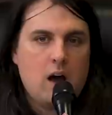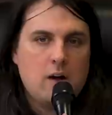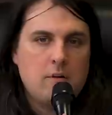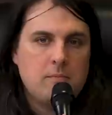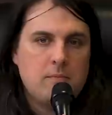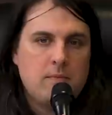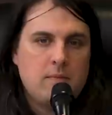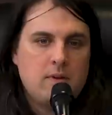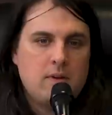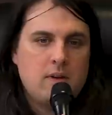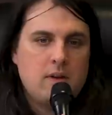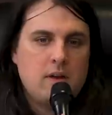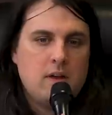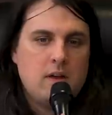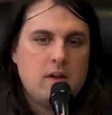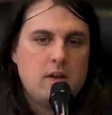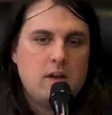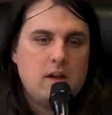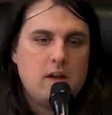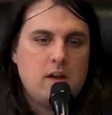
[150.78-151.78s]
Um,
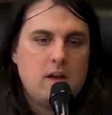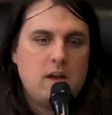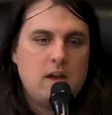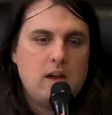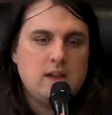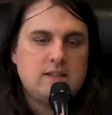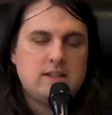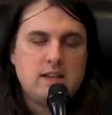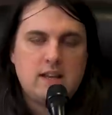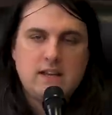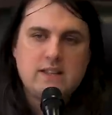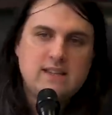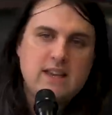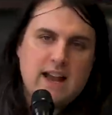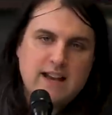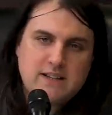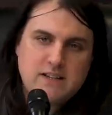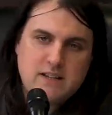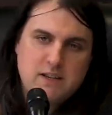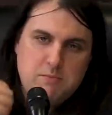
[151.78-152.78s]
it's it's
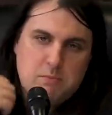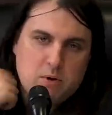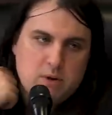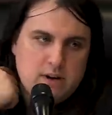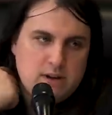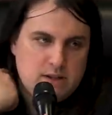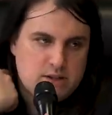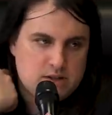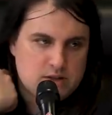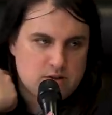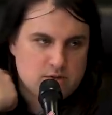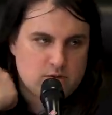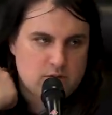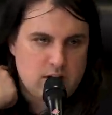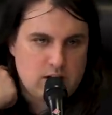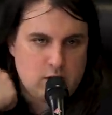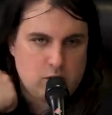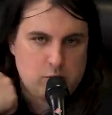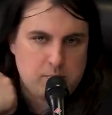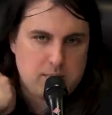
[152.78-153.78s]
actually pretty
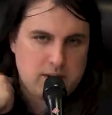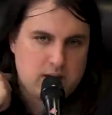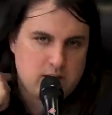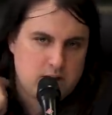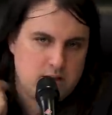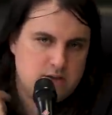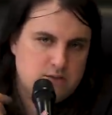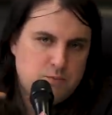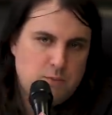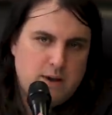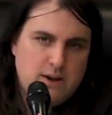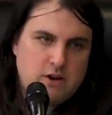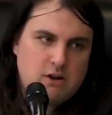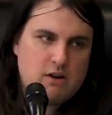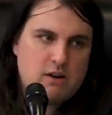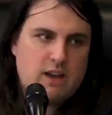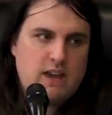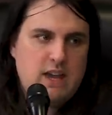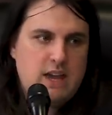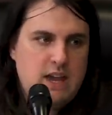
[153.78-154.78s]
surreal because when
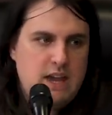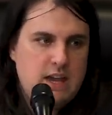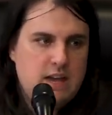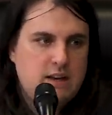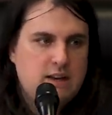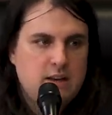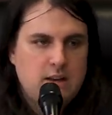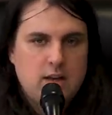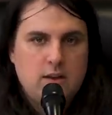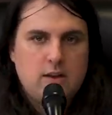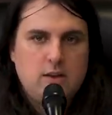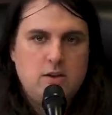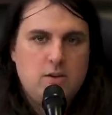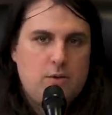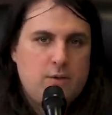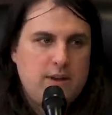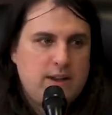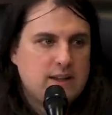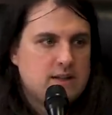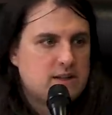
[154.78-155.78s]
you're a kid, you
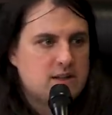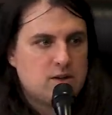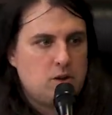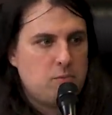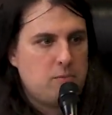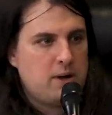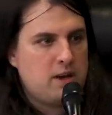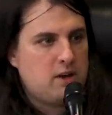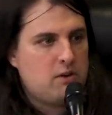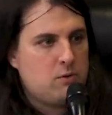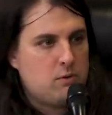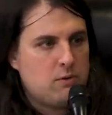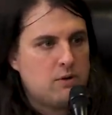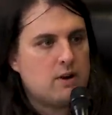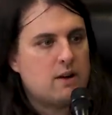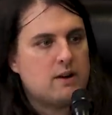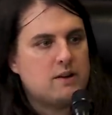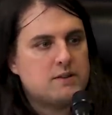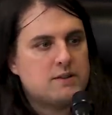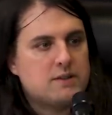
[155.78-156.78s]
only get so many
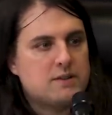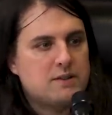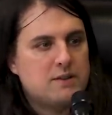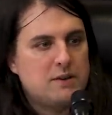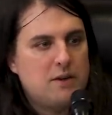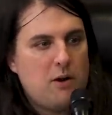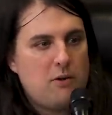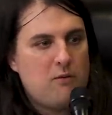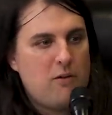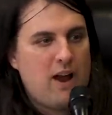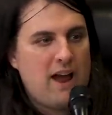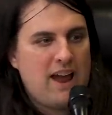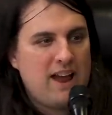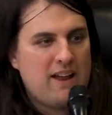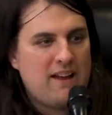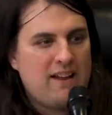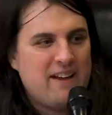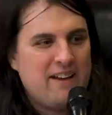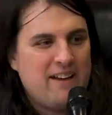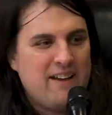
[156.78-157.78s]
quarters,
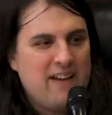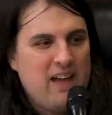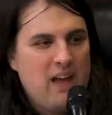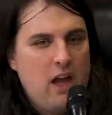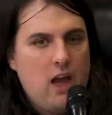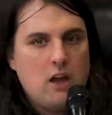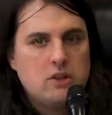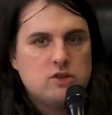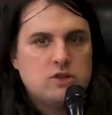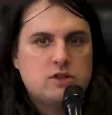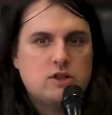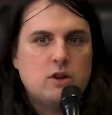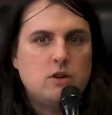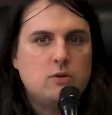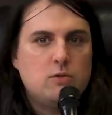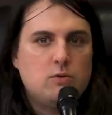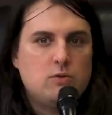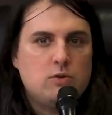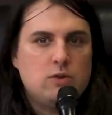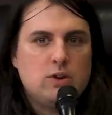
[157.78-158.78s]
right? Mm -hmm.
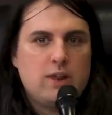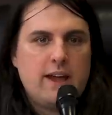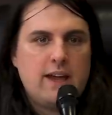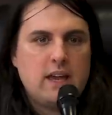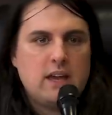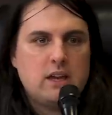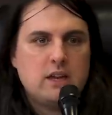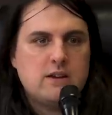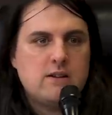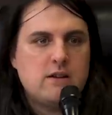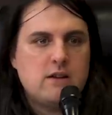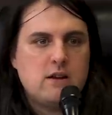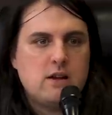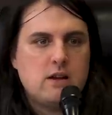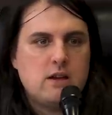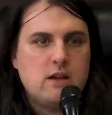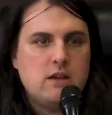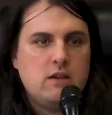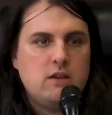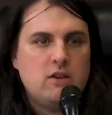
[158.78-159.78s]
So like
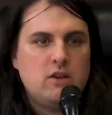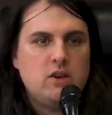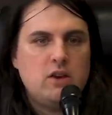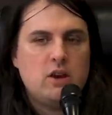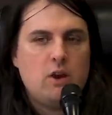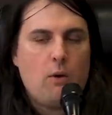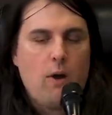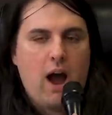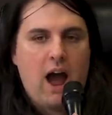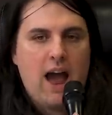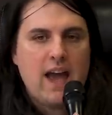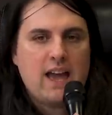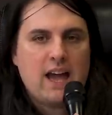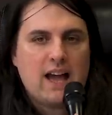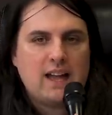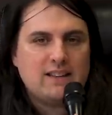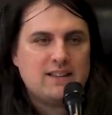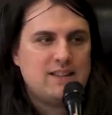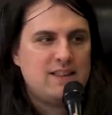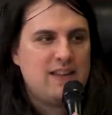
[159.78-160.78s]
you know, I
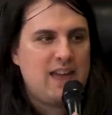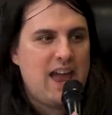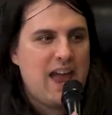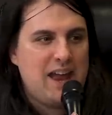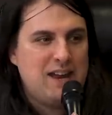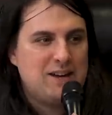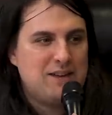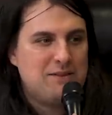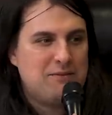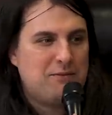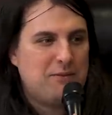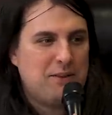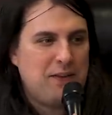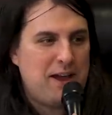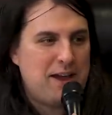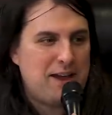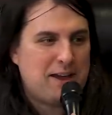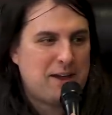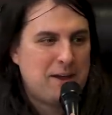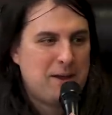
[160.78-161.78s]
got to the end of
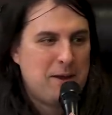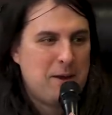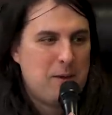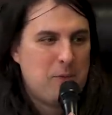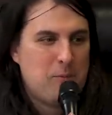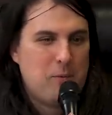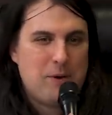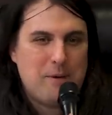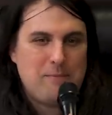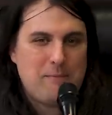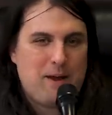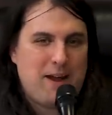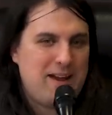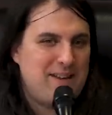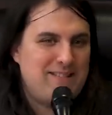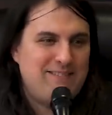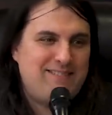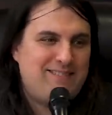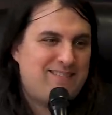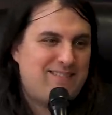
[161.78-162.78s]
like what
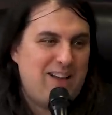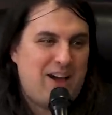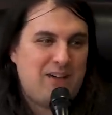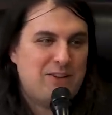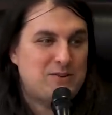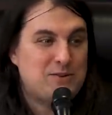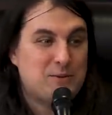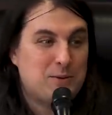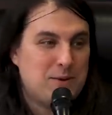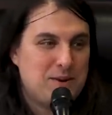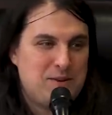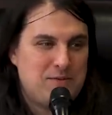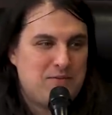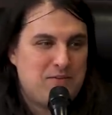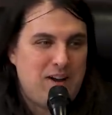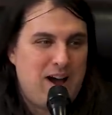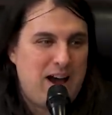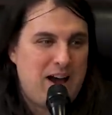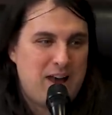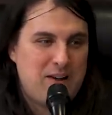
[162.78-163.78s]
my dollar twenty
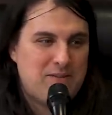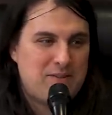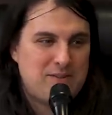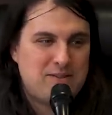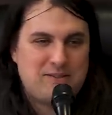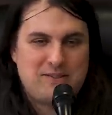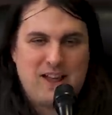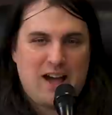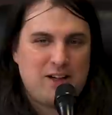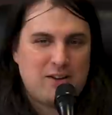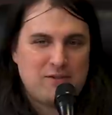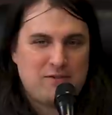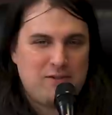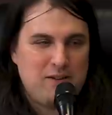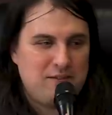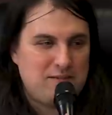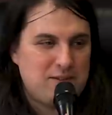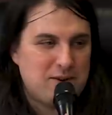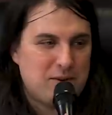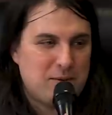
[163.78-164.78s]
five or dollar
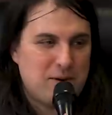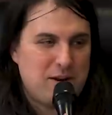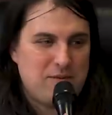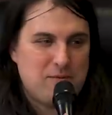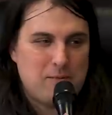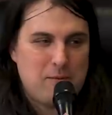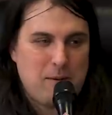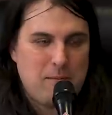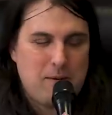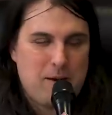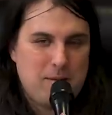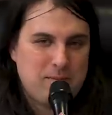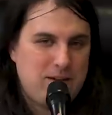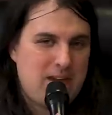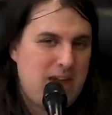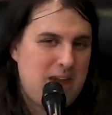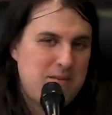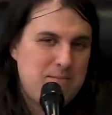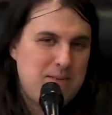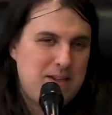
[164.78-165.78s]
fifty or whatever my mom
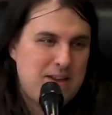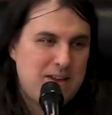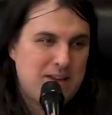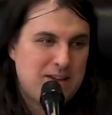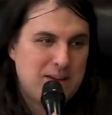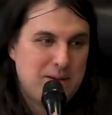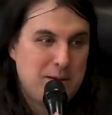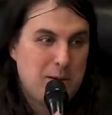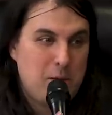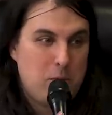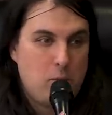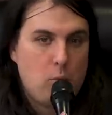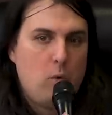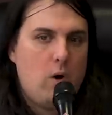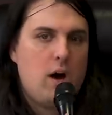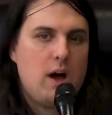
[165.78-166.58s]
gave me right.